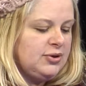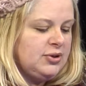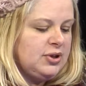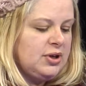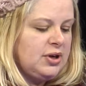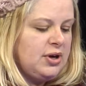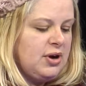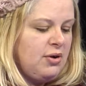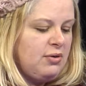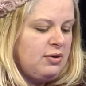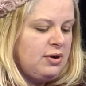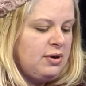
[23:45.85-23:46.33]

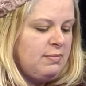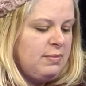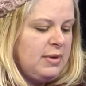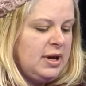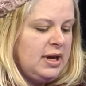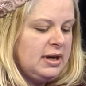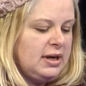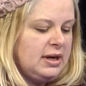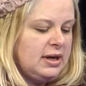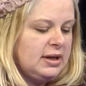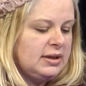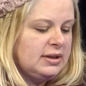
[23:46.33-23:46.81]
to go to
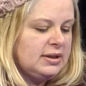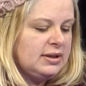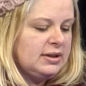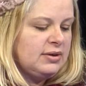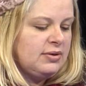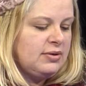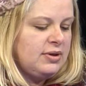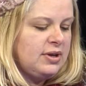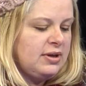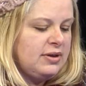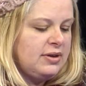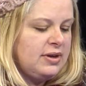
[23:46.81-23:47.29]
meetings
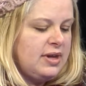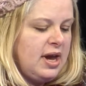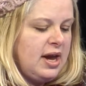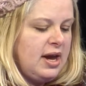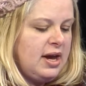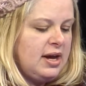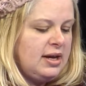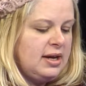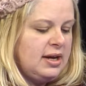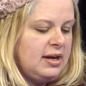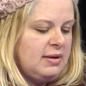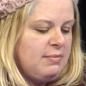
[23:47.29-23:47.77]
so that
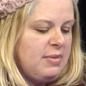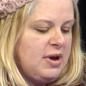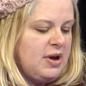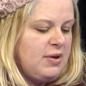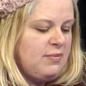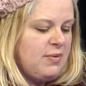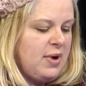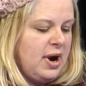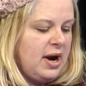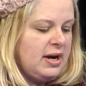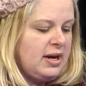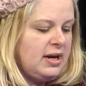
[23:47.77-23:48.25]
they can be
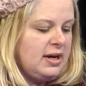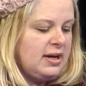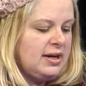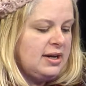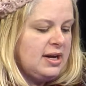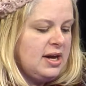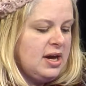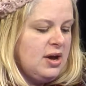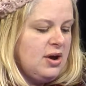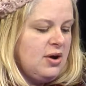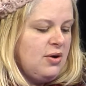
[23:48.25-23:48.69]
ready